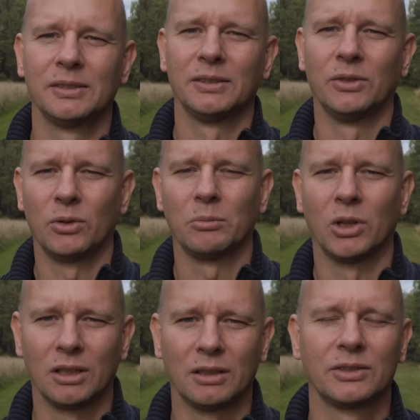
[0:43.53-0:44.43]

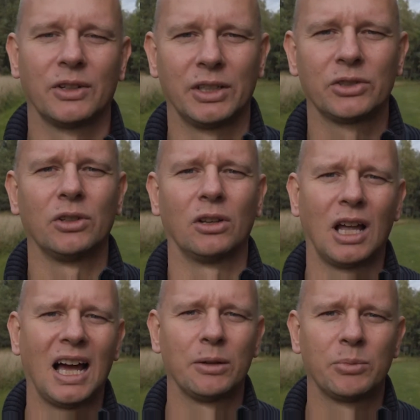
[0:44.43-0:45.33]
normal, traditional
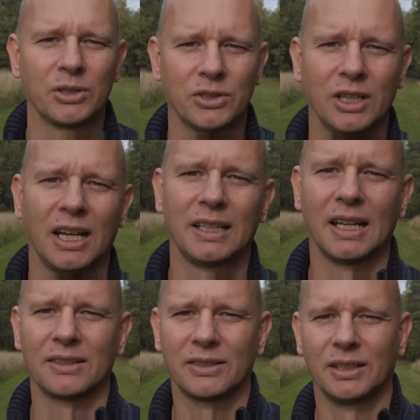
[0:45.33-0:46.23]
high-pressure die
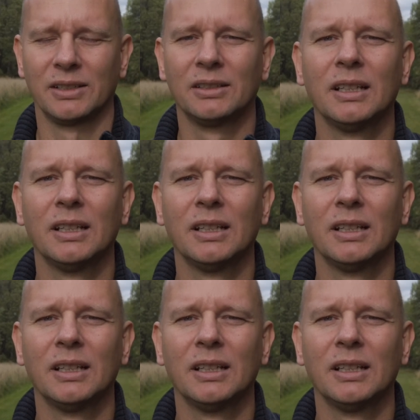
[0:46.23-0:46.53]
casting